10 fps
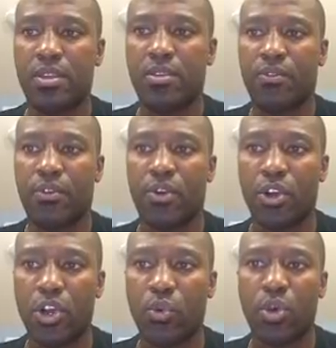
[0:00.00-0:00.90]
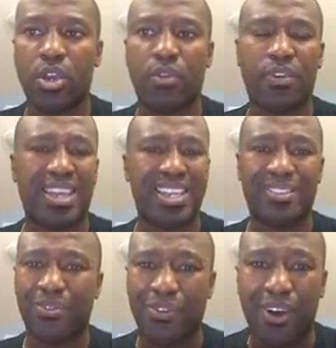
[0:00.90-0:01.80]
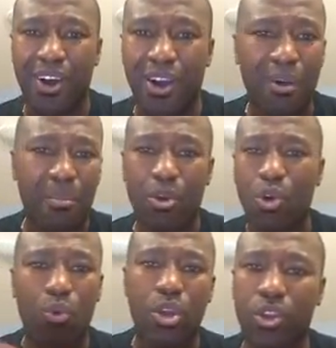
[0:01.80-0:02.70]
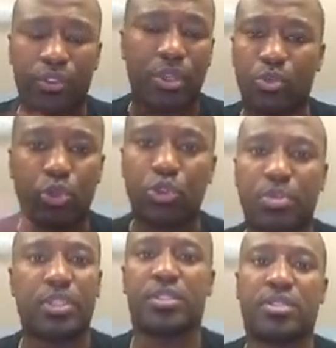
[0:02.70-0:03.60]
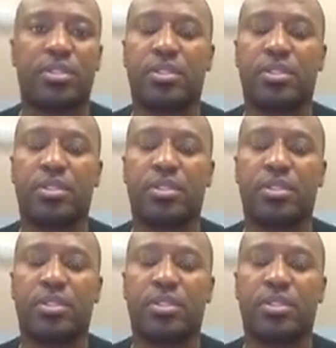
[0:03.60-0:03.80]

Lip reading: For her worth is far more worth than rubies.